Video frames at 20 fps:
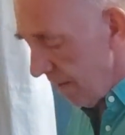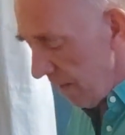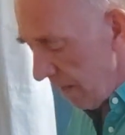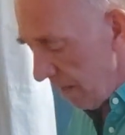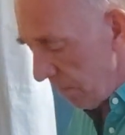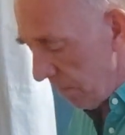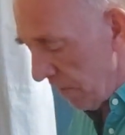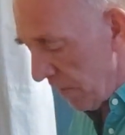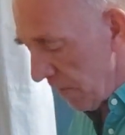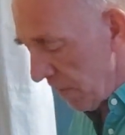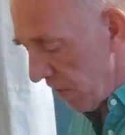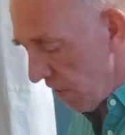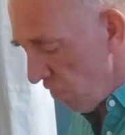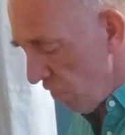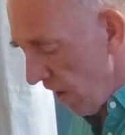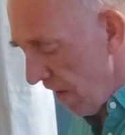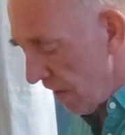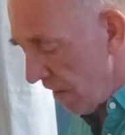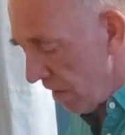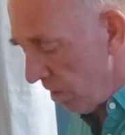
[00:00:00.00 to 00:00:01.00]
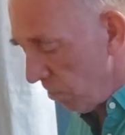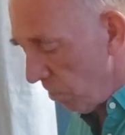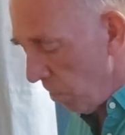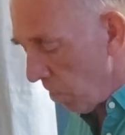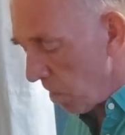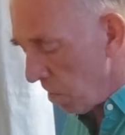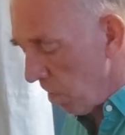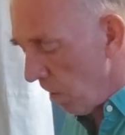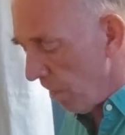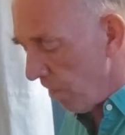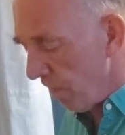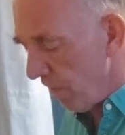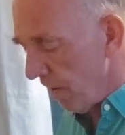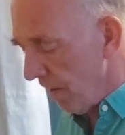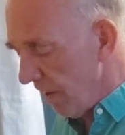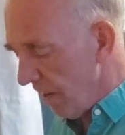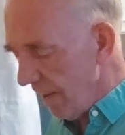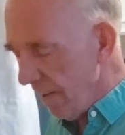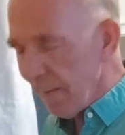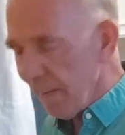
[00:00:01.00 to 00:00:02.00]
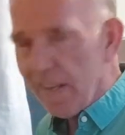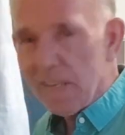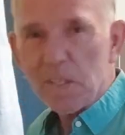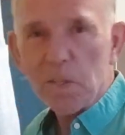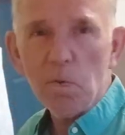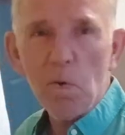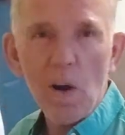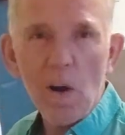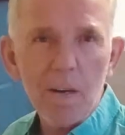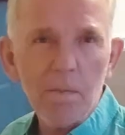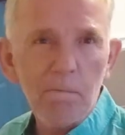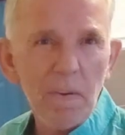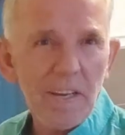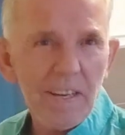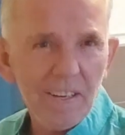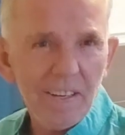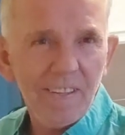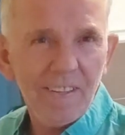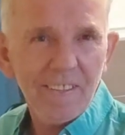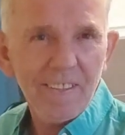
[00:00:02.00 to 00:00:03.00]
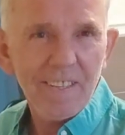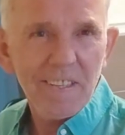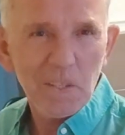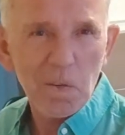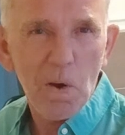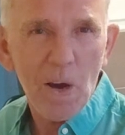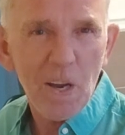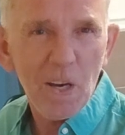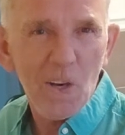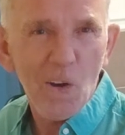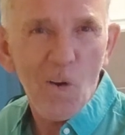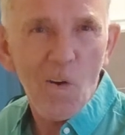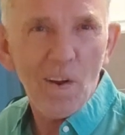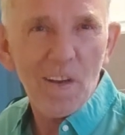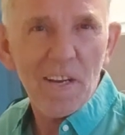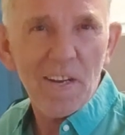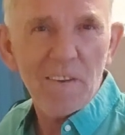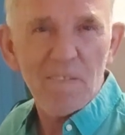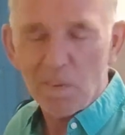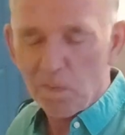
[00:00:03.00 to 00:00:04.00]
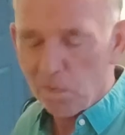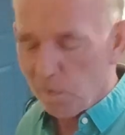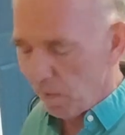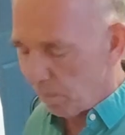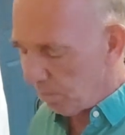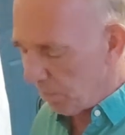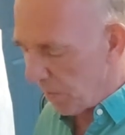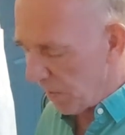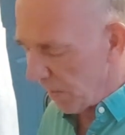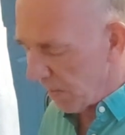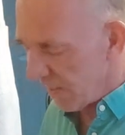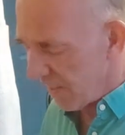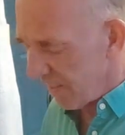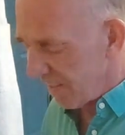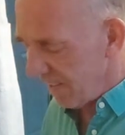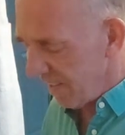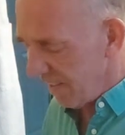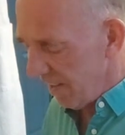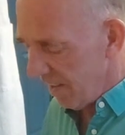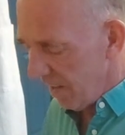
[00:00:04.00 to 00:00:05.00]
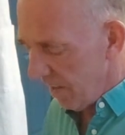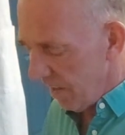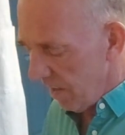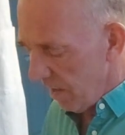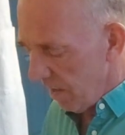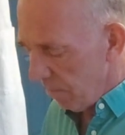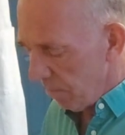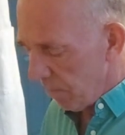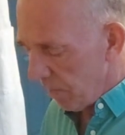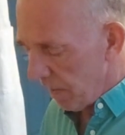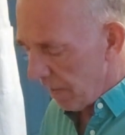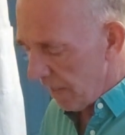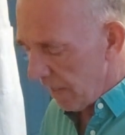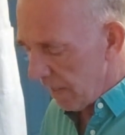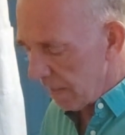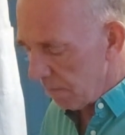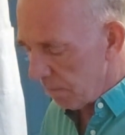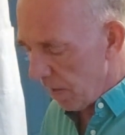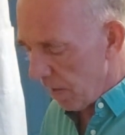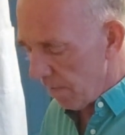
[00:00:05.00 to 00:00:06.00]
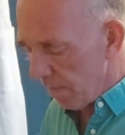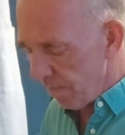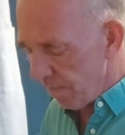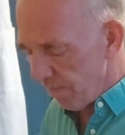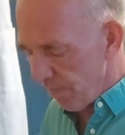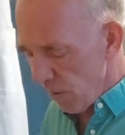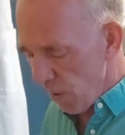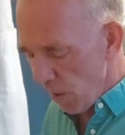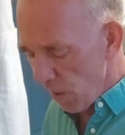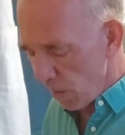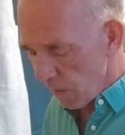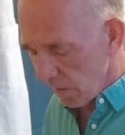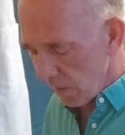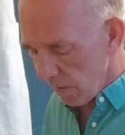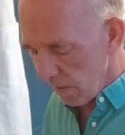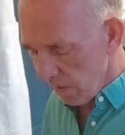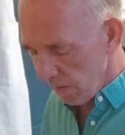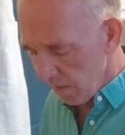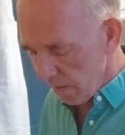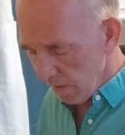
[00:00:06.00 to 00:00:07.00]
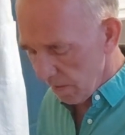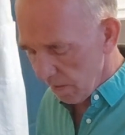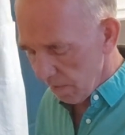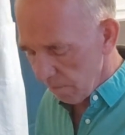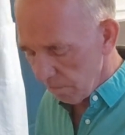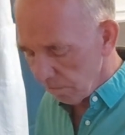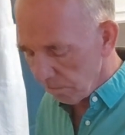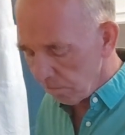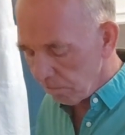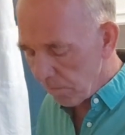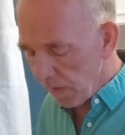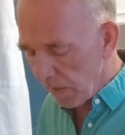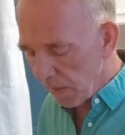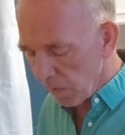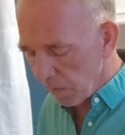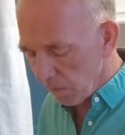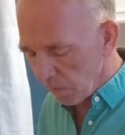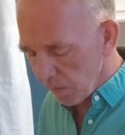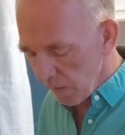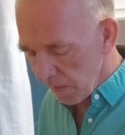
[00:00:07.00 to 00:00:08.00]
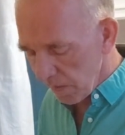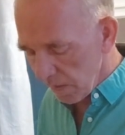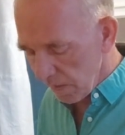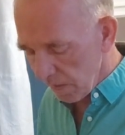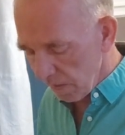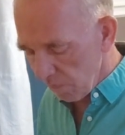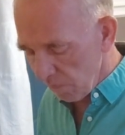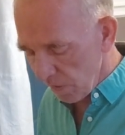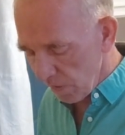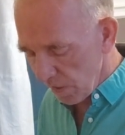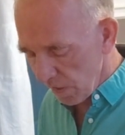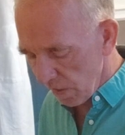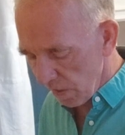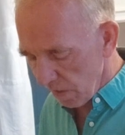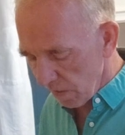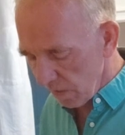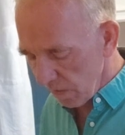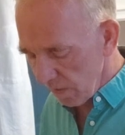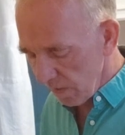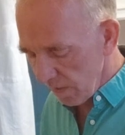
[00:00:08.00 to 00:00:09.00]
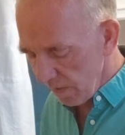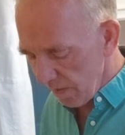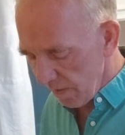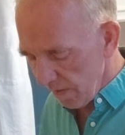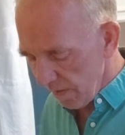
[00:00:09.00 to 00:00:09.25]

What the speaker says: Let me just strain the water off. There's quite a lot here for one person, but it is my first meal since I've returned.